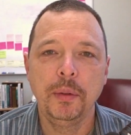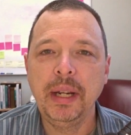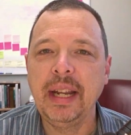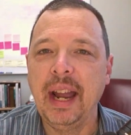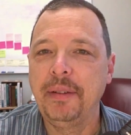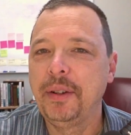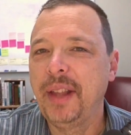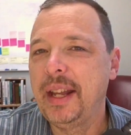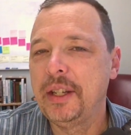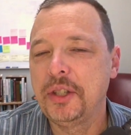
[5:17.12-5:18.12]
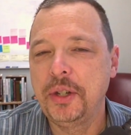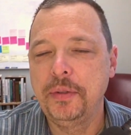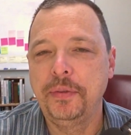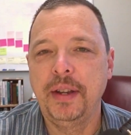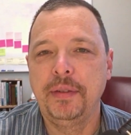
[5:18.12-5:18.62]
The week after that it's
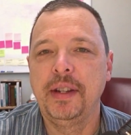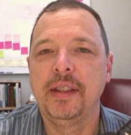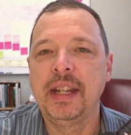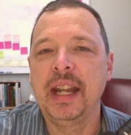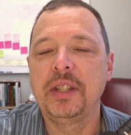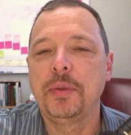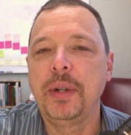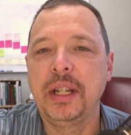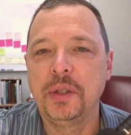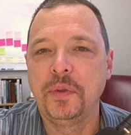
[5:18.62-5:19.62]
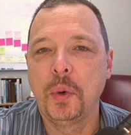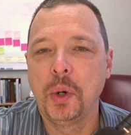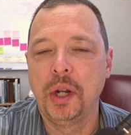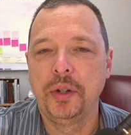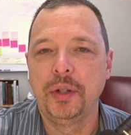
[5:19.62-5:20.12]
two fifty. The next week is
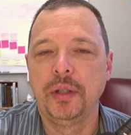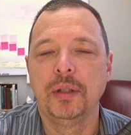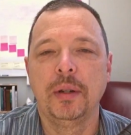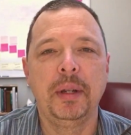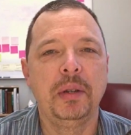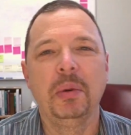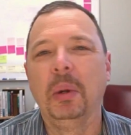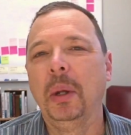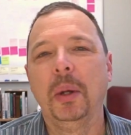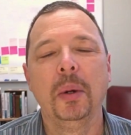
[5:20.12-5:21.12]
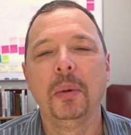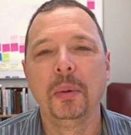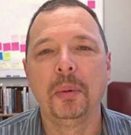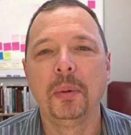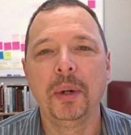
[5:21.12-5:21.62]
four hundred. I mean,
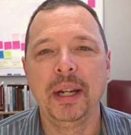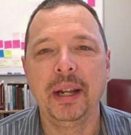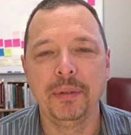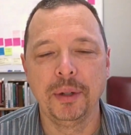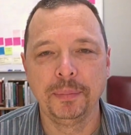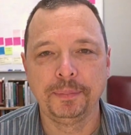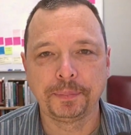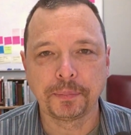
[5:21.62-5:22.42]
whatever.